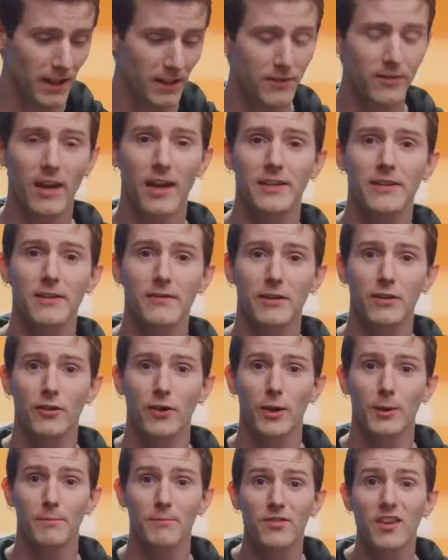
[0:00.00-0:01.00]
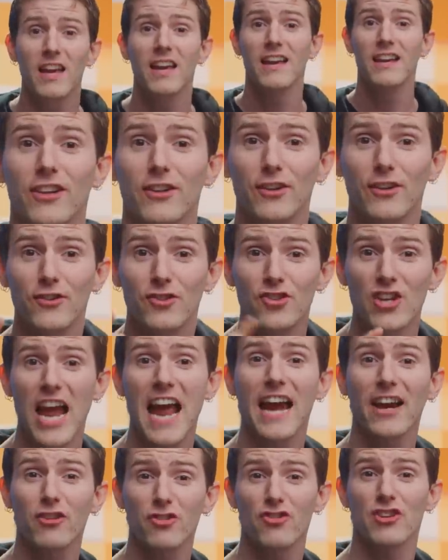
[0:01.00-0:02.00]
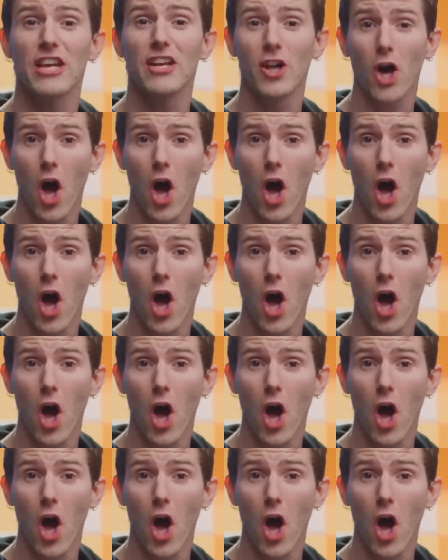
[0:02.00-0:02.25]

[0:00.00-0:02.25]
in scientific terms, jack at